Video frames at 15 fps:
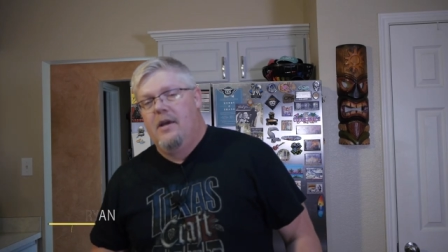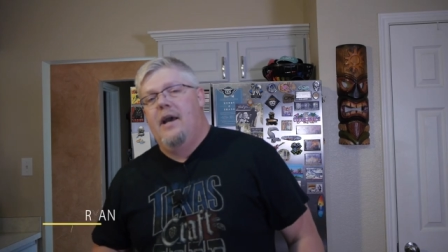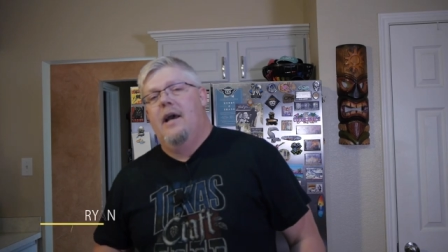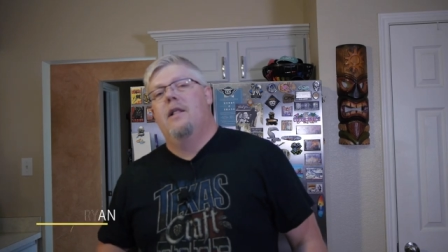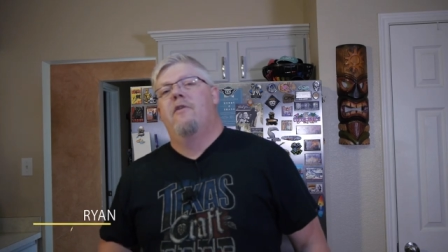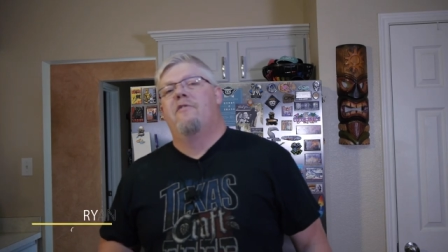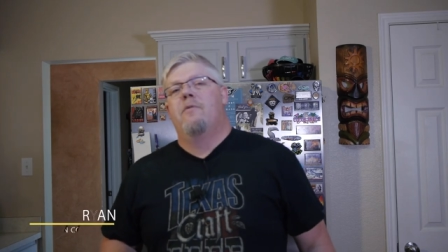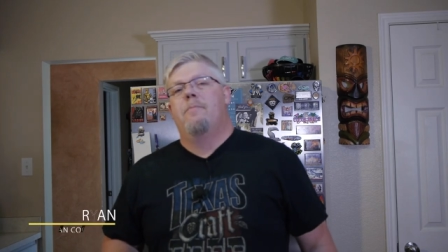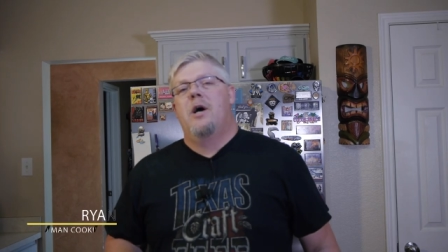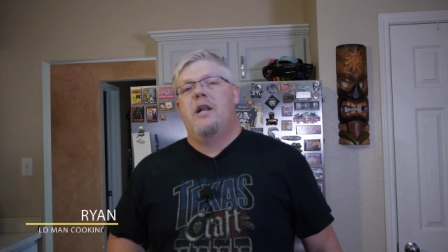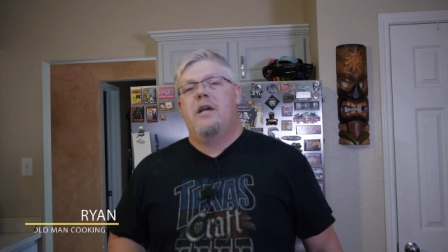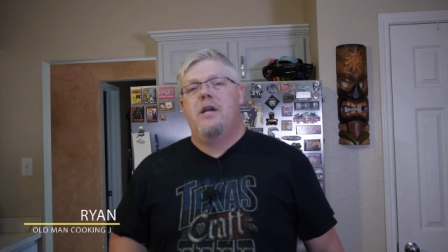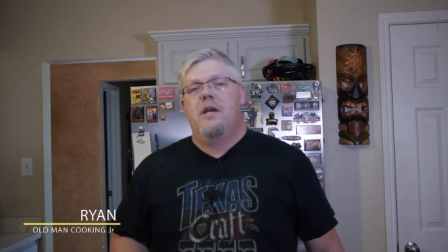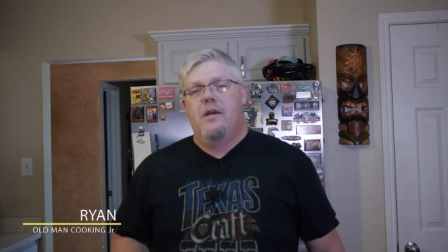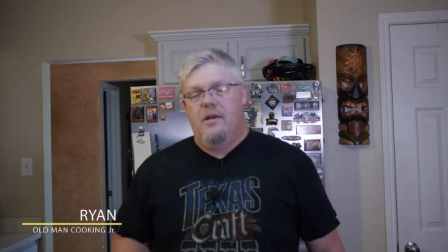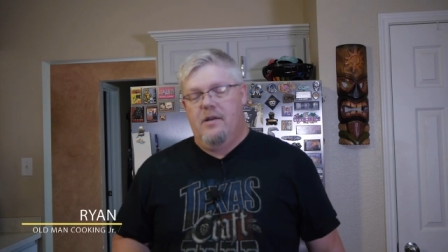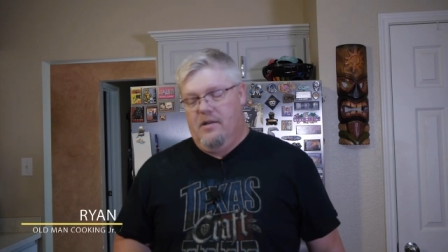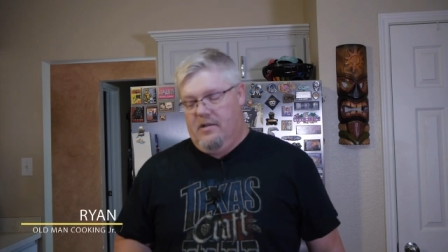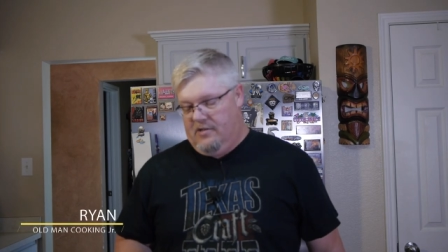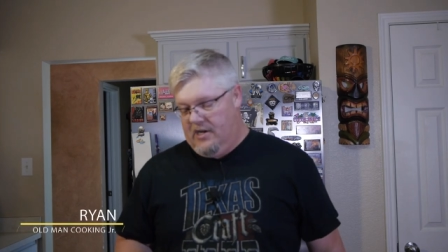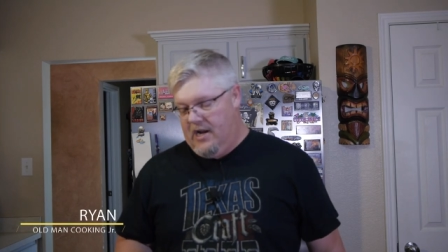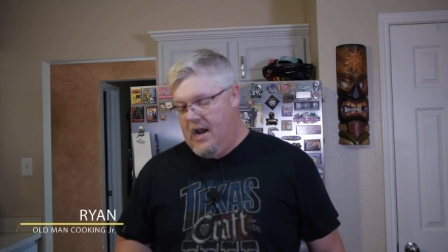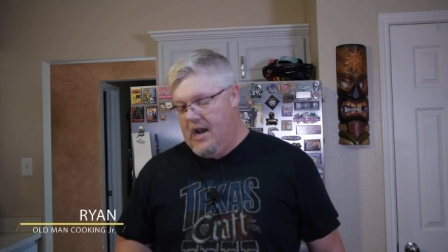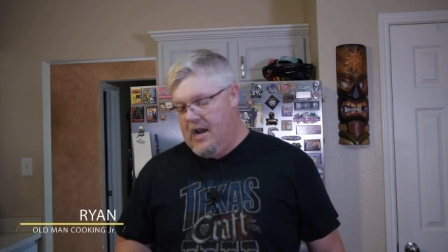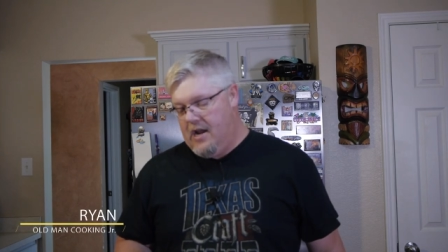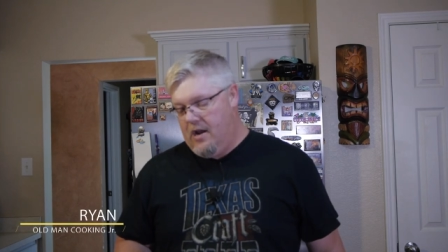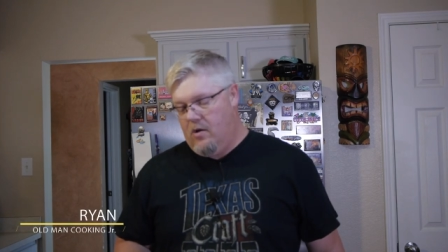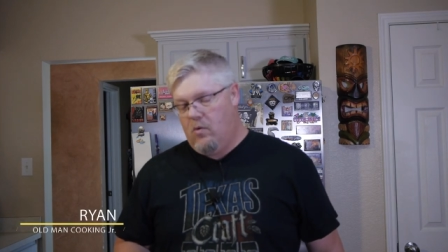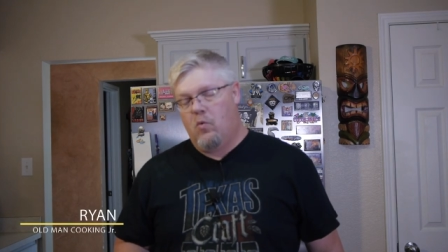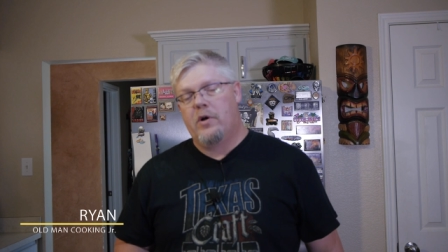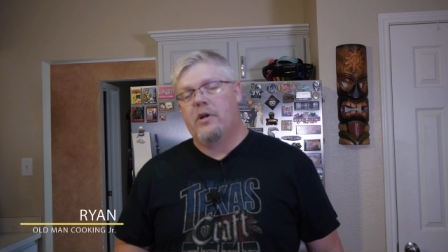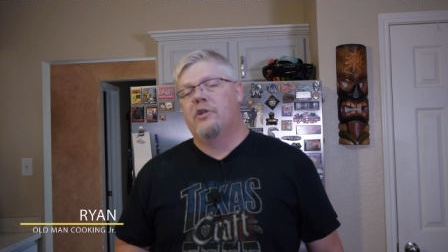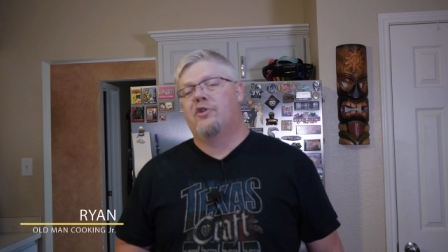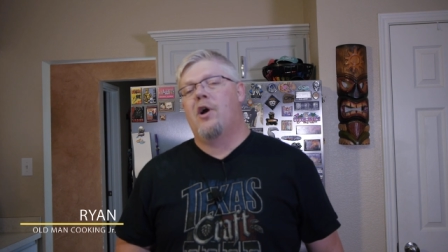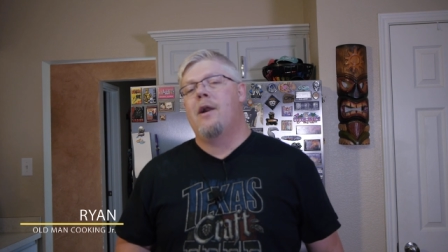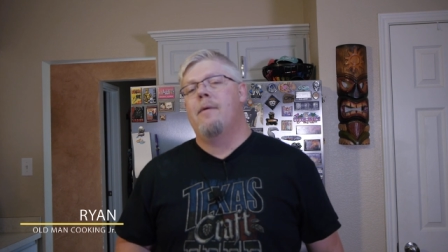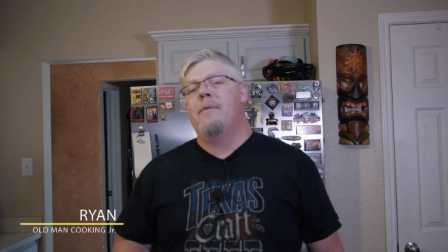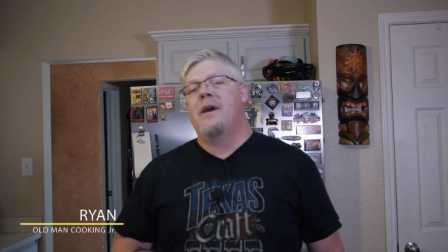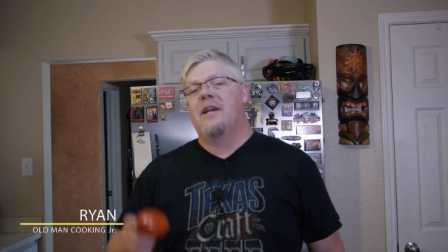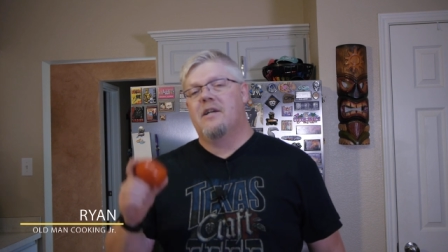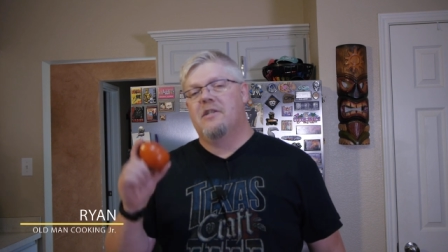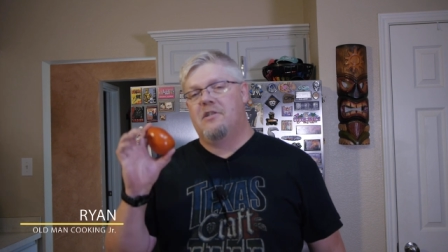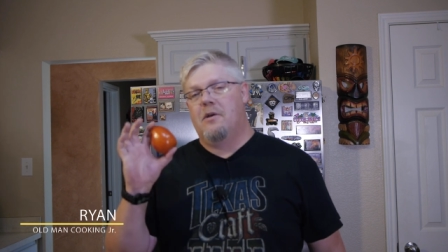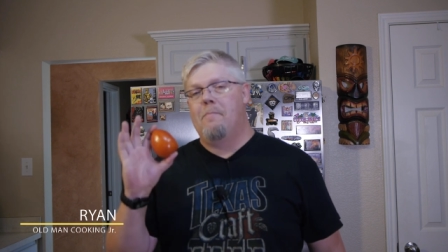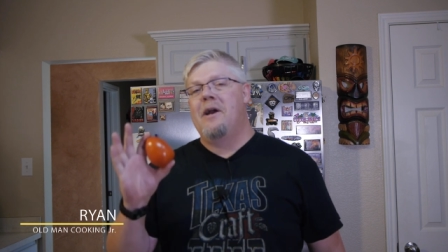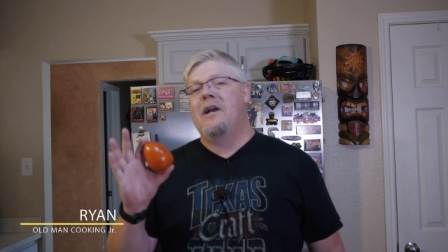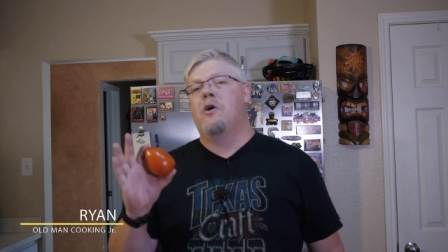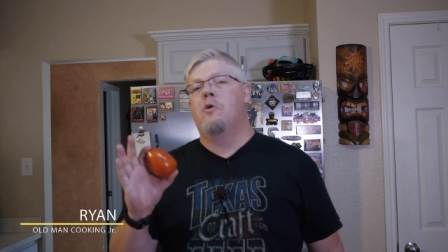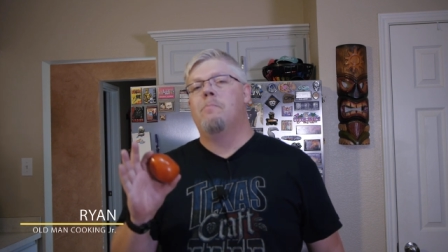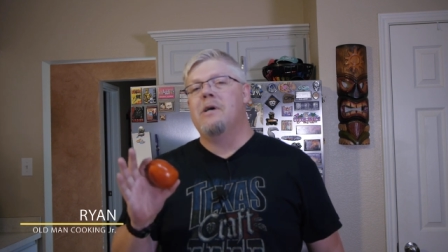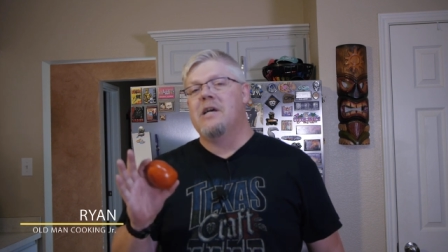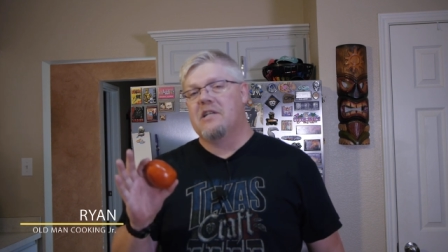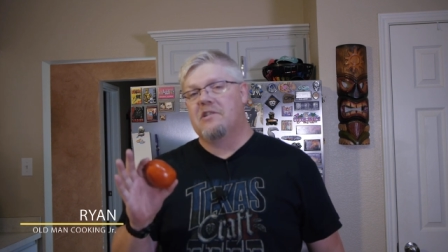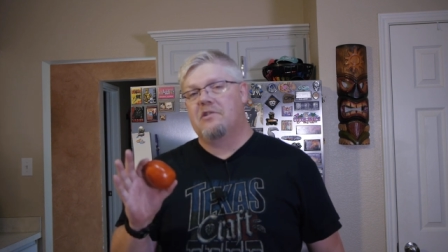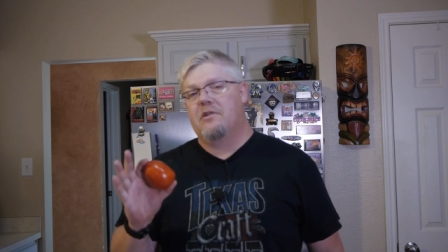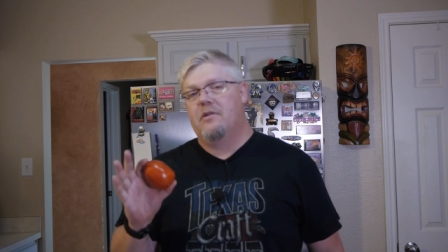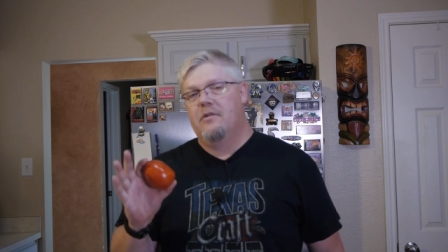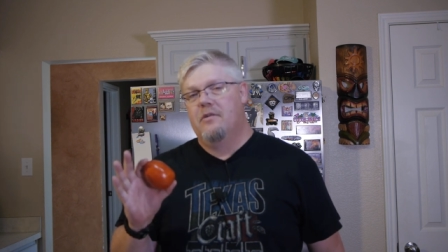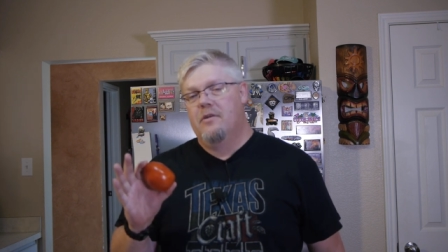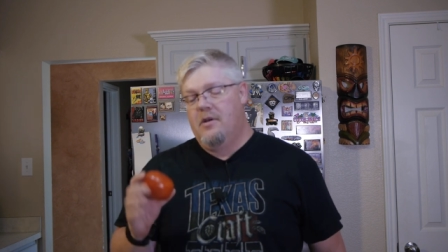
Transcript: Hello everybody. Today we're going to try to make tomato bisque.